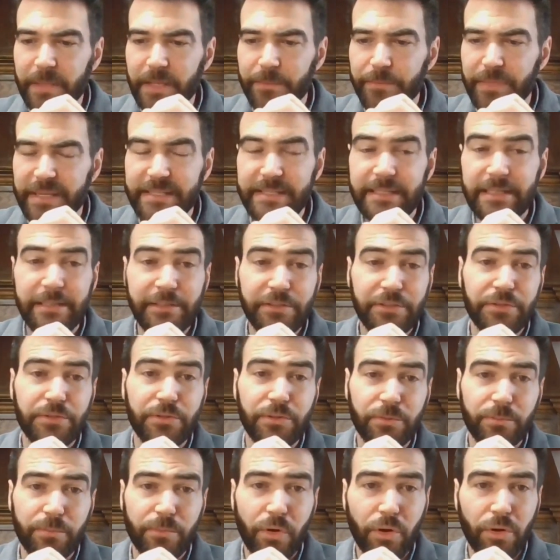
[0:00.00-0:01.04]
basically to
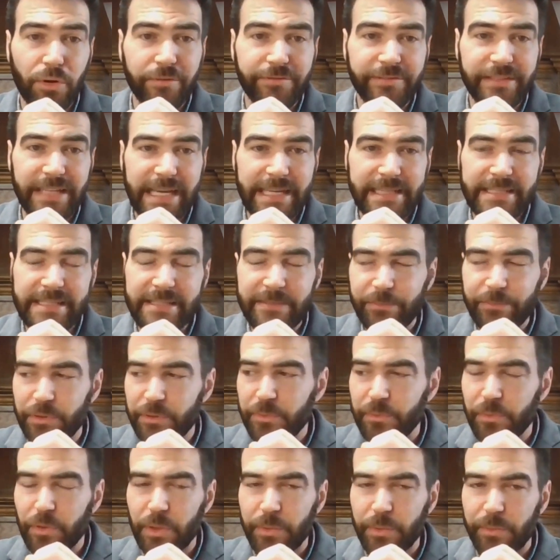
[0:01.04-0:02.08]
do more of that,
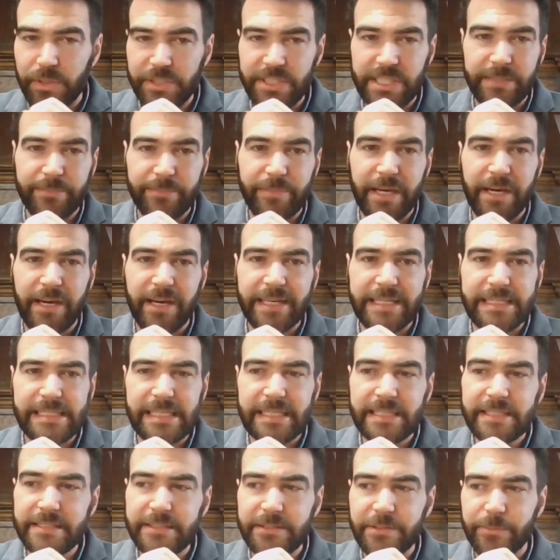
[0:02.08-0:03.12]
put more budget behind
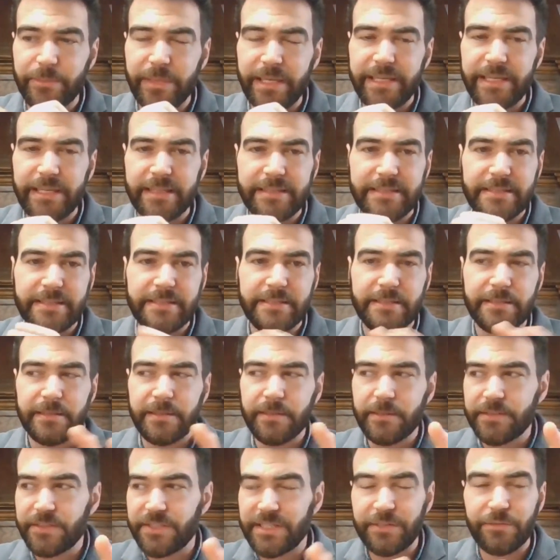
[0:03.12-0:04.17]
that to make it
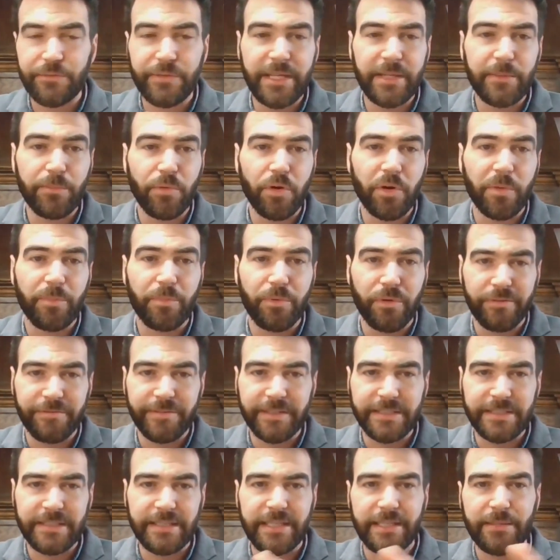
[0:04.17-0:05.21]
generate more
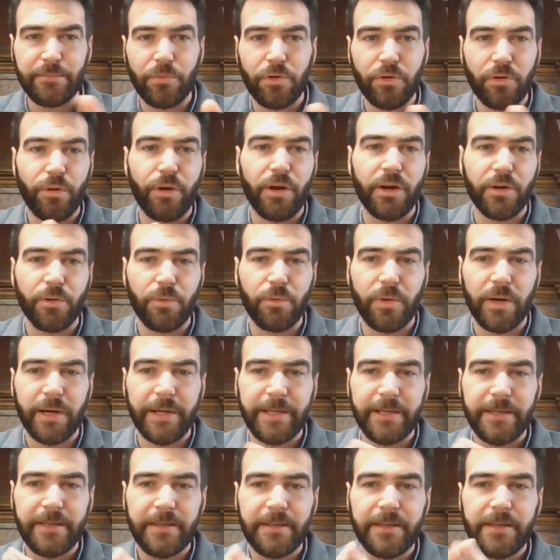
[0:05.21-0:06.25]
profit and more ROI.
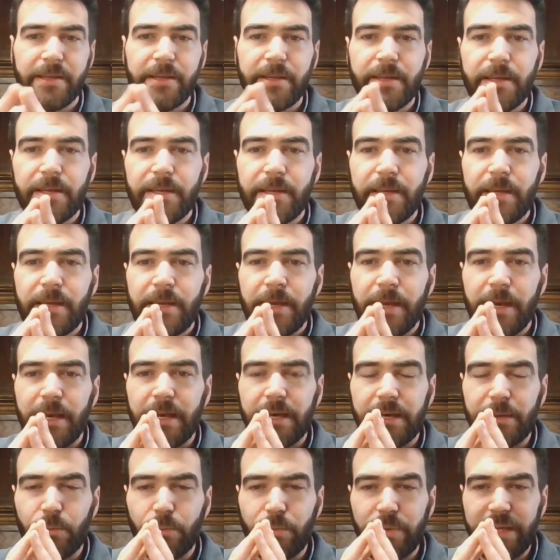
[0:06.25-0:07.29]

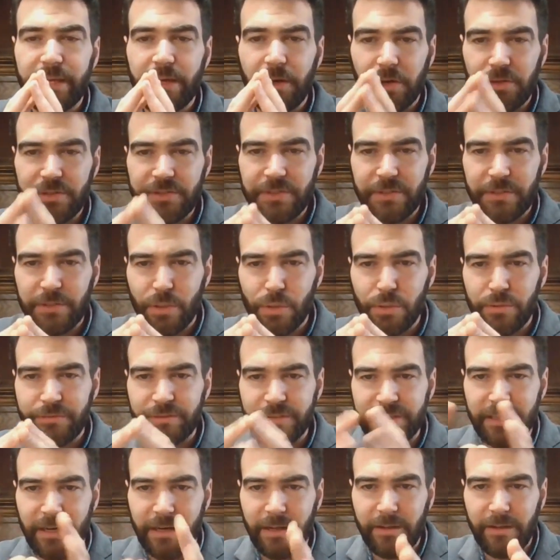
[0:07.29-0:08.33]
We also go over
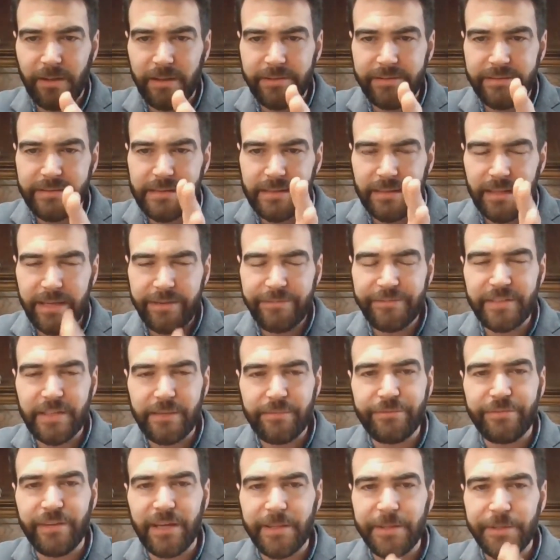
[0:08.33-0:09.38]
the
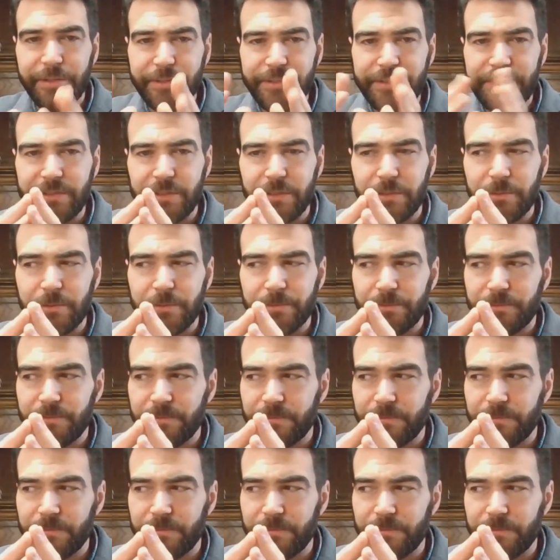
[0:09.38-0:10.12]
lifetime value. So